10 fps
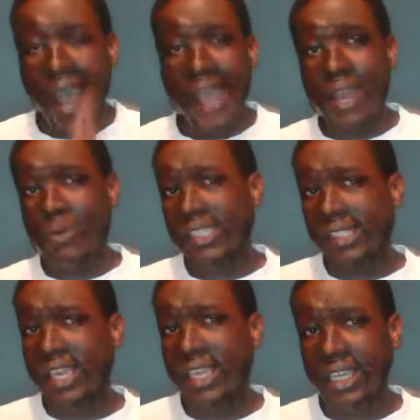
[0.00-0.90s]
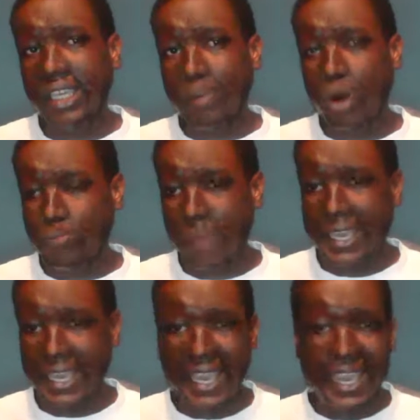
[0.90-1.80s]
And I was thinking about
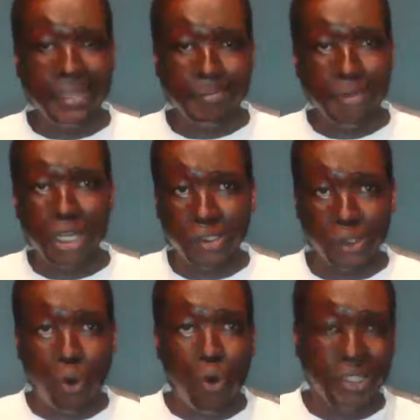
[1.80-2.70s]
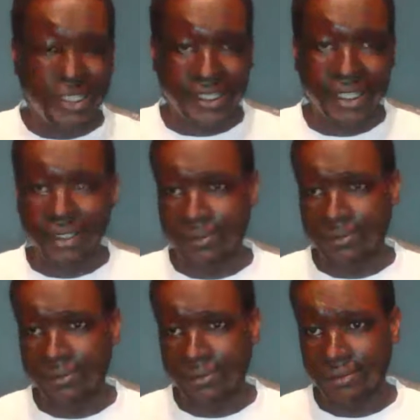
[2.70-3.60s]
my 8-month-old son.
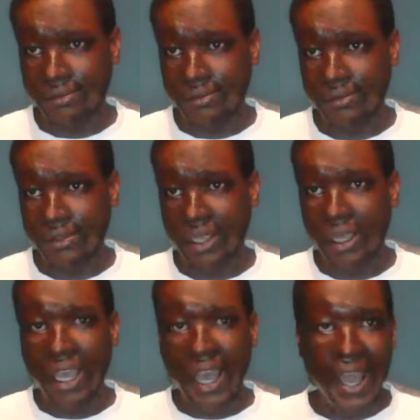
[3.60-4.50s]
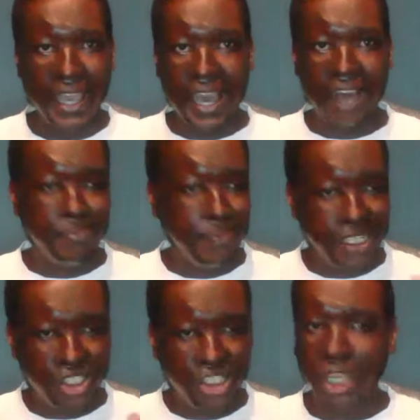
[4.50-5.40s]
I have my
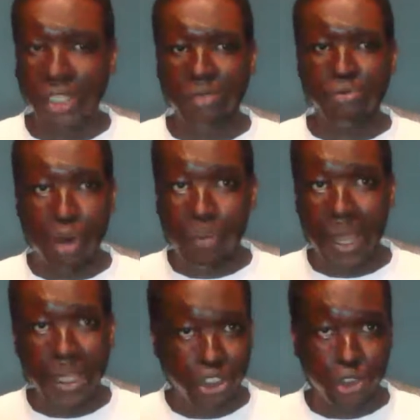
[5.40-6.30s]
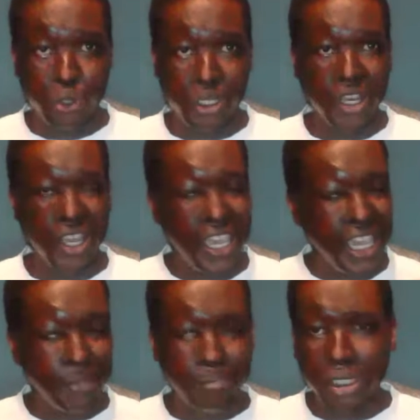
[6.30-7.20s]
son, Romel Jr.,
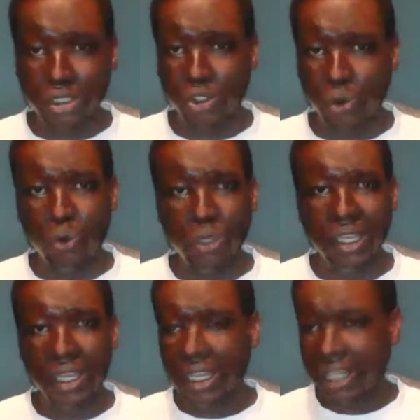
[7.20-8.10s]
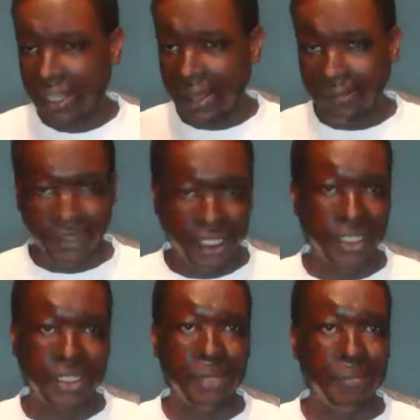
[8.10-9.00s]
8 months old, lovely
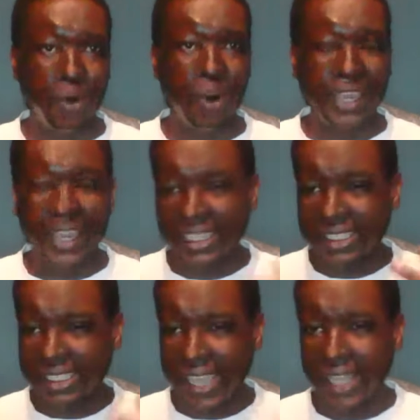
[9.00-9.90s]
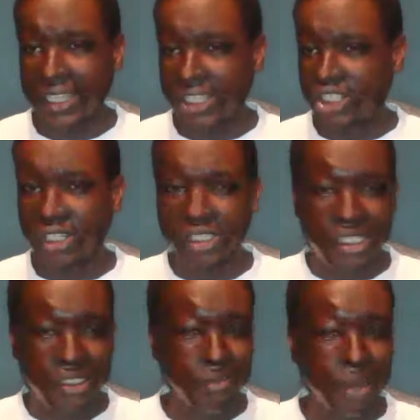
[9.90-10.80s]
little boy, intelligent,
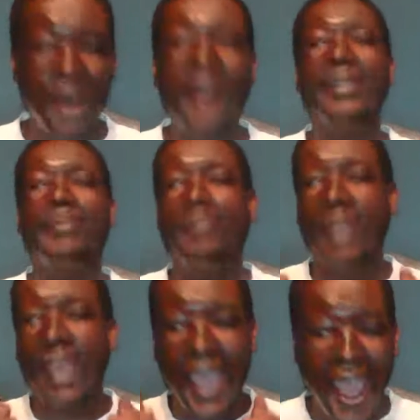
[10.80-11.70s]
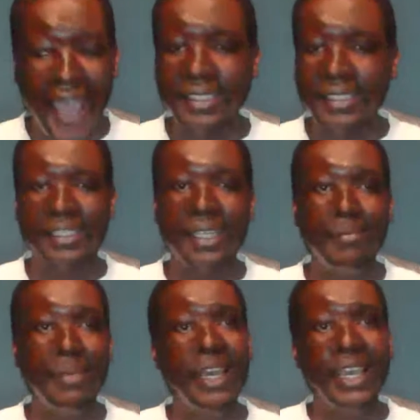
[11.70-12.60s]
smart,
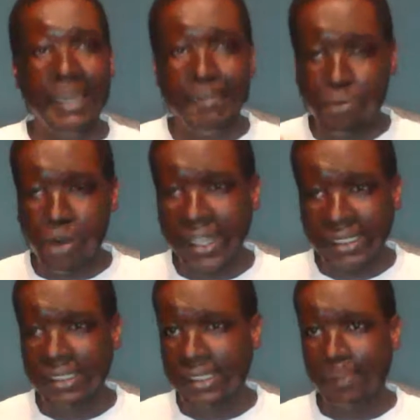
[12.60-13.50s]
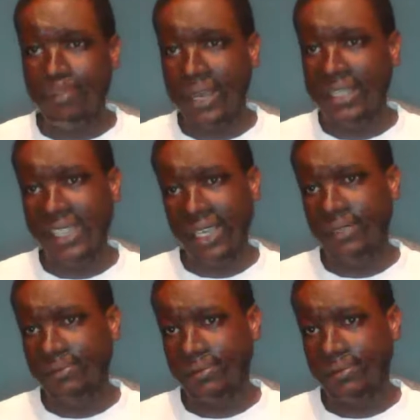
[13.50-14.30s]
handsome. He brightens up my day.